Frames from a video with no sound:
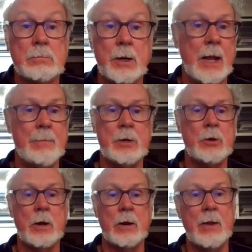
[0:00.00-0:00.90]
But I mean,
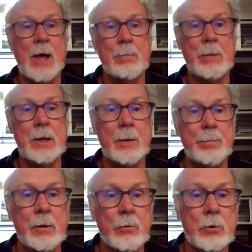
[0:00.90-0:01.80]
you could have locked me
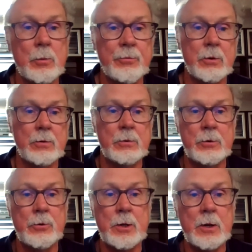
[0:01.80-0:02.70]
up in a room for
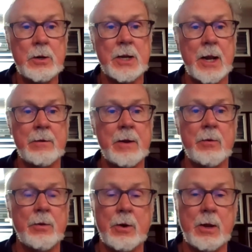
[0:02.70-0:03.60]
2 years and I
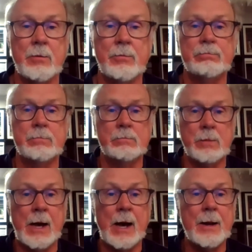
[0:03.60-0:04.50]
never thought of
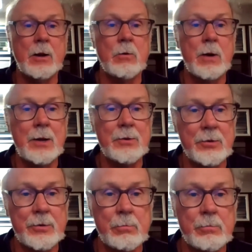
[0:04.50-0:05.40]
hot air
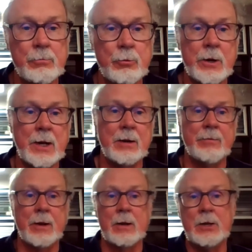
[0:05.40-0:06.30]
rises to create a
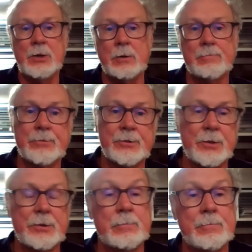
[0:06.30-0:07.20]
ventilation
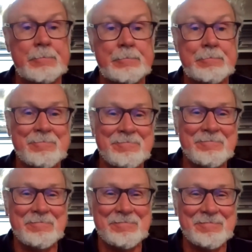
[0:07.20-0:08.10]
system.
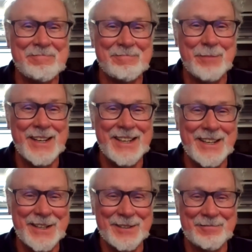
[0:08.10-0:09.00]
But he
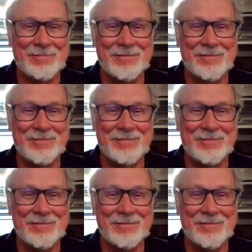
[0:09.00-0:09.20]
did it.